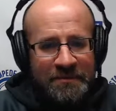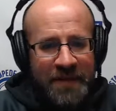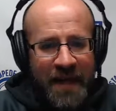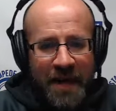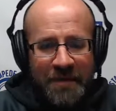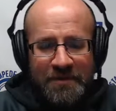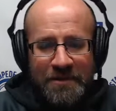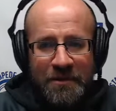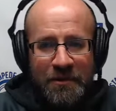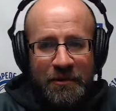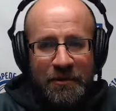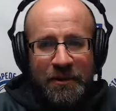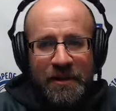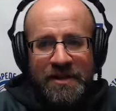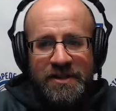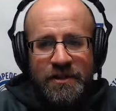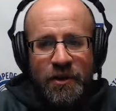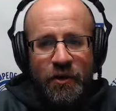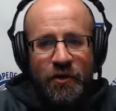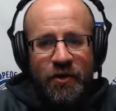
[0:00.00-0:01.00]
Absolutely.
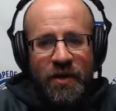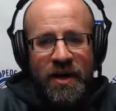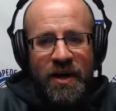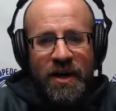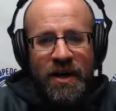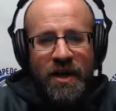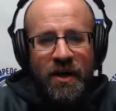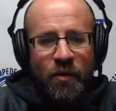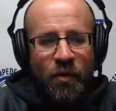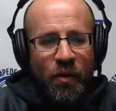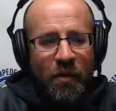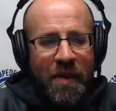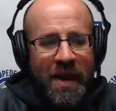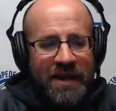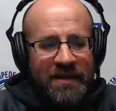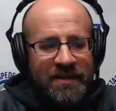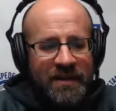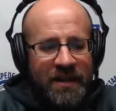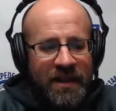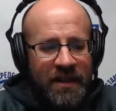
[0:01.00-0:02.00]
So we're
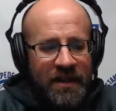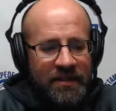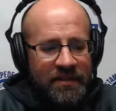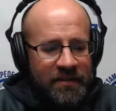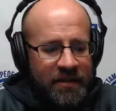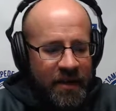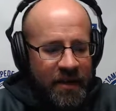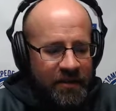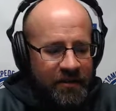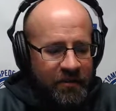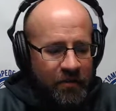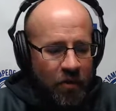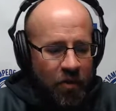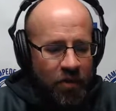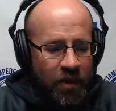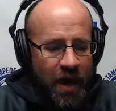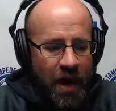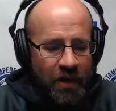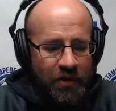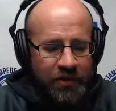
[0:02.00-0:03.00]
about to get some more
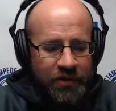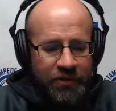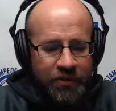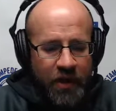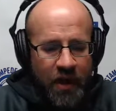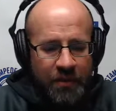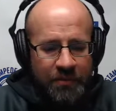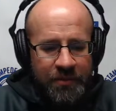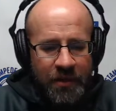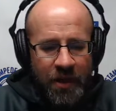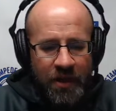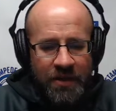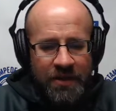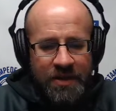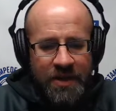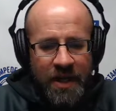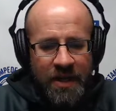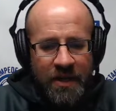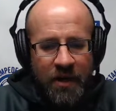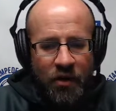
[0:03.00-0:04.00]
knowledge dropped on
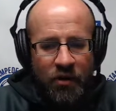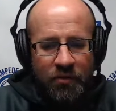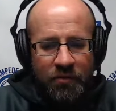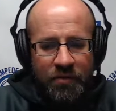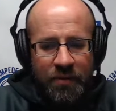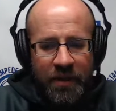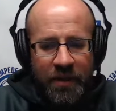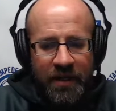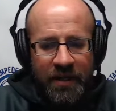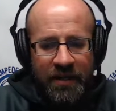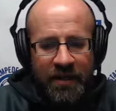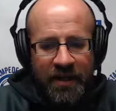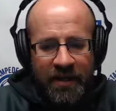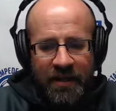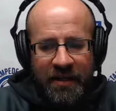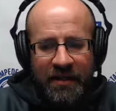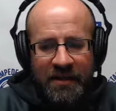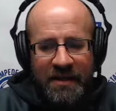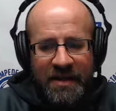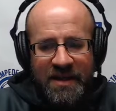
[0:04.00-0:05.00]
us, I hope,
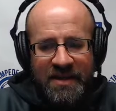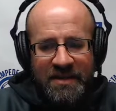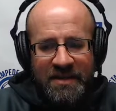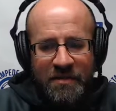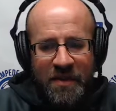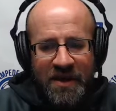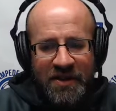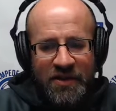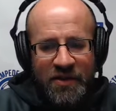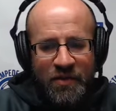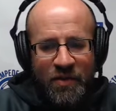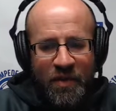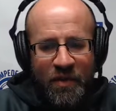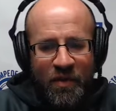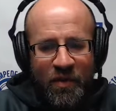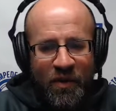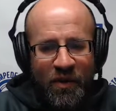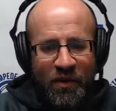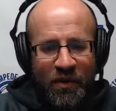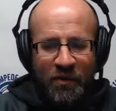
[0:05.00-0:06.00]
as much as we
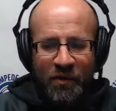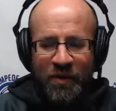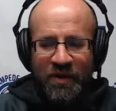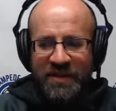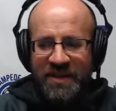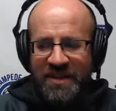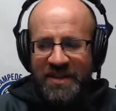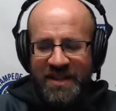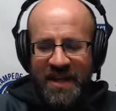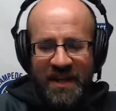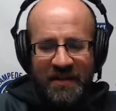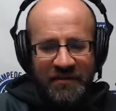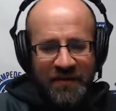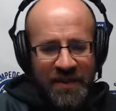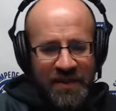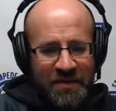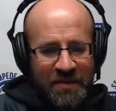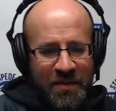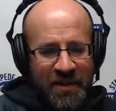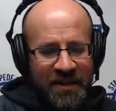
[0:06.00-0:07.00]
were with the
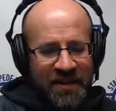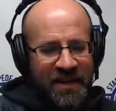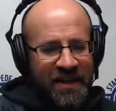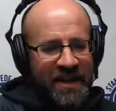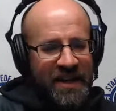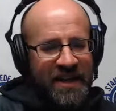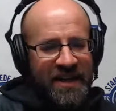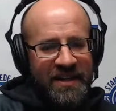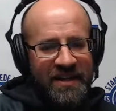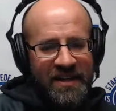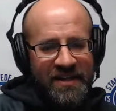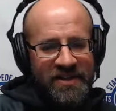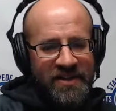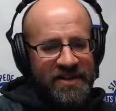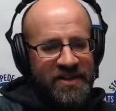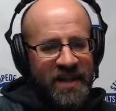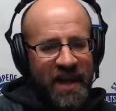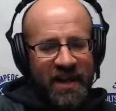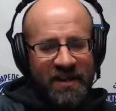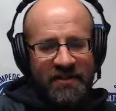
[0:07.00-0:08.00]
safeties. But let's
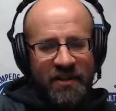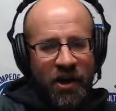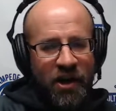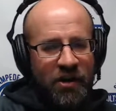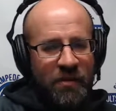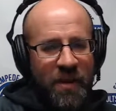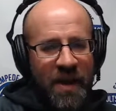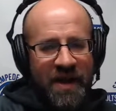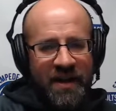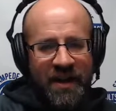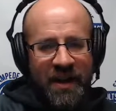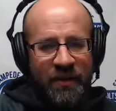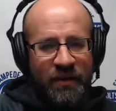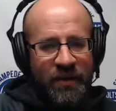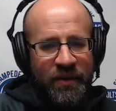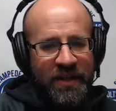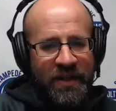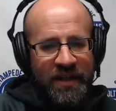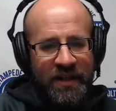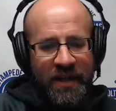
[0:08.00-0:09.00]
just kind of talk about it like
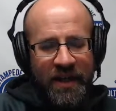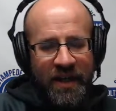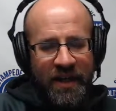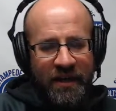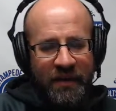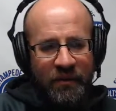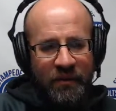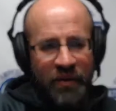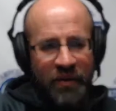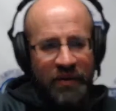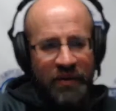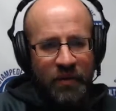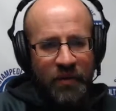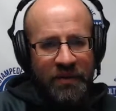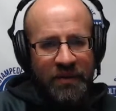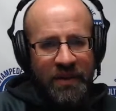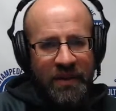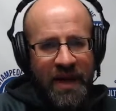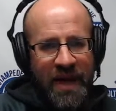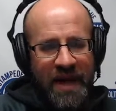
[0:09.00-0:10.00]
we did with
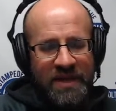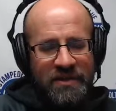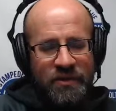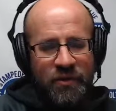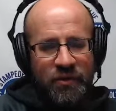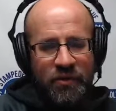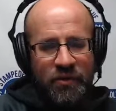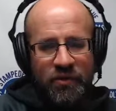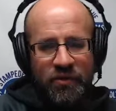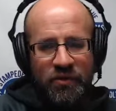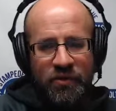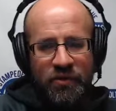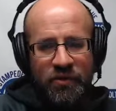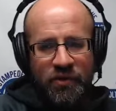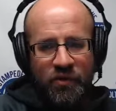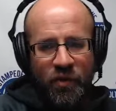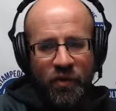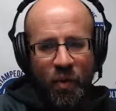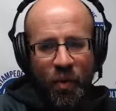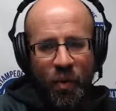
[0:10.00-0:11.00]
the last crew.
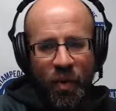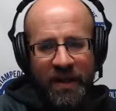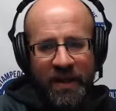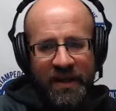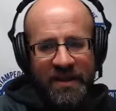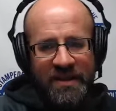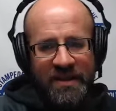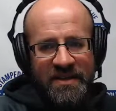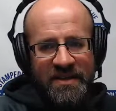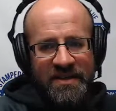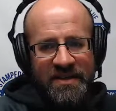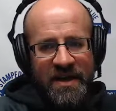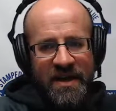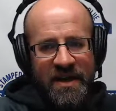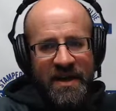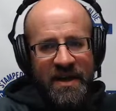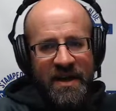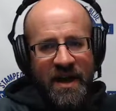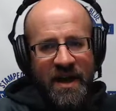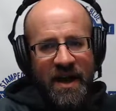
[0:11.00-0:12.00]
So what is
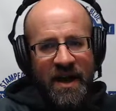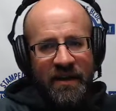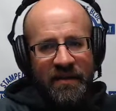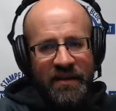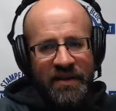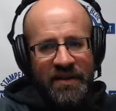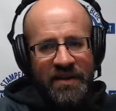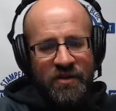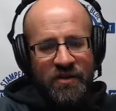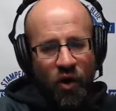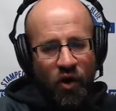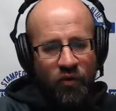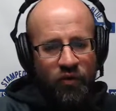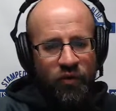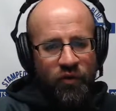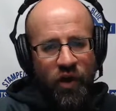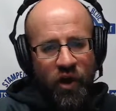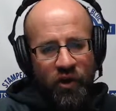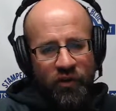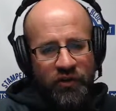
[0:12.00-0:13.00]
this
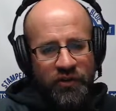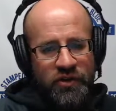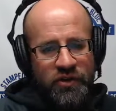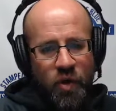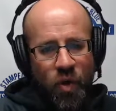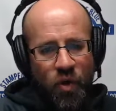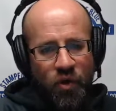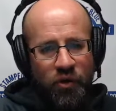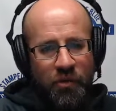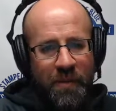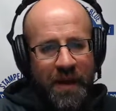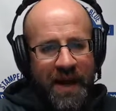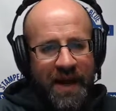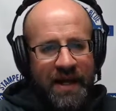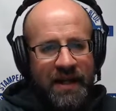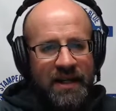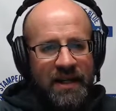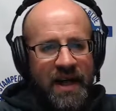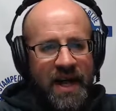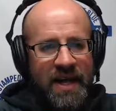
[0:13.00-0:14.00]
cornerback
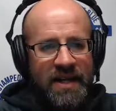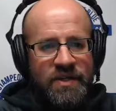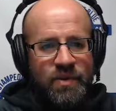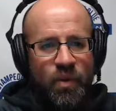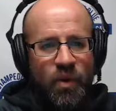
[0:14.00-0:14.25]
class?